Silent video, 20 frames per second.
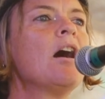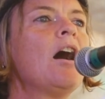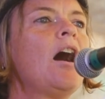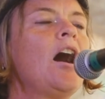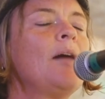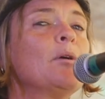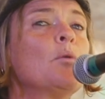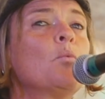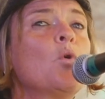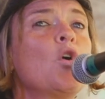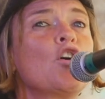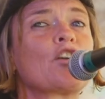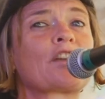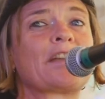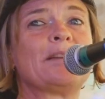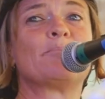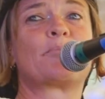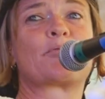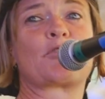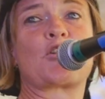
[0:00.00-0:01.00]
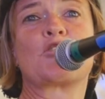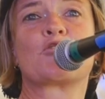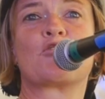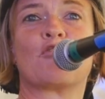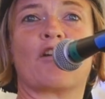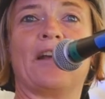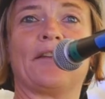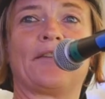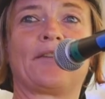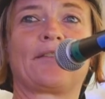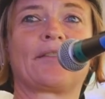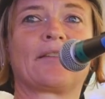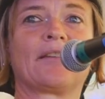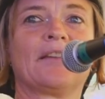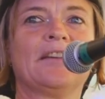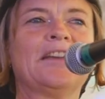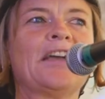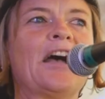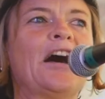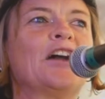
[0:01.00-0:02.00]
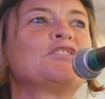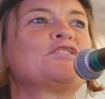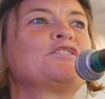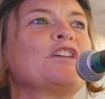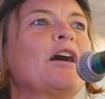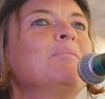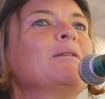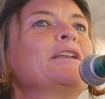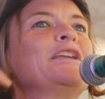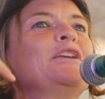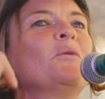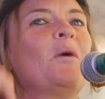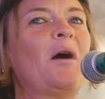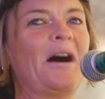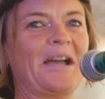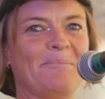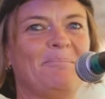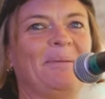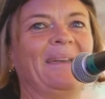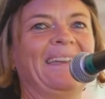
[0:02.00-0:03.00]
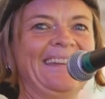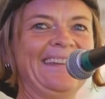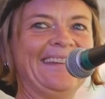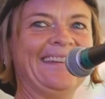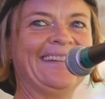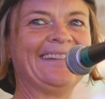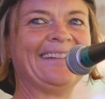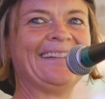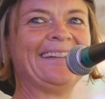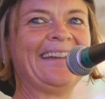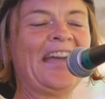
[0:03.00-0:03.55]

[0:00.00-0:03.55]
I'm a work in progress, a W.I.P,